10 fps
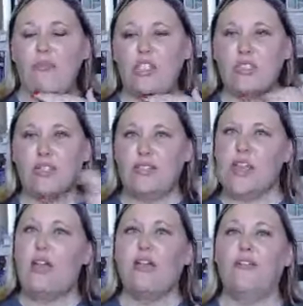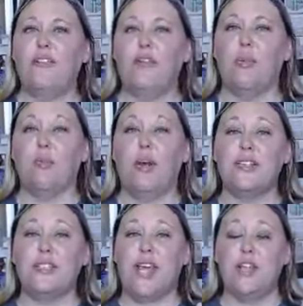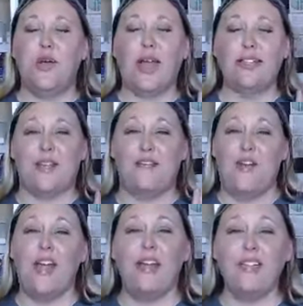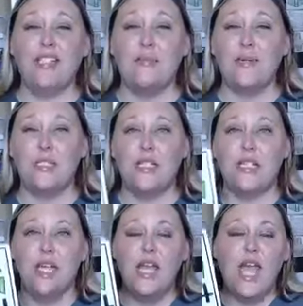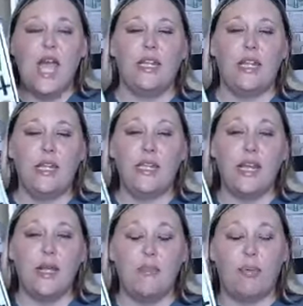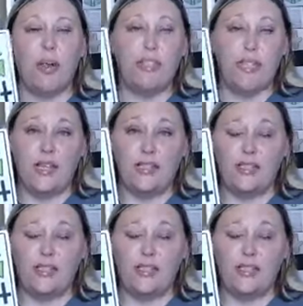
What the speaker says: just a ton of different books that you guys can find on TPT and getting it printed.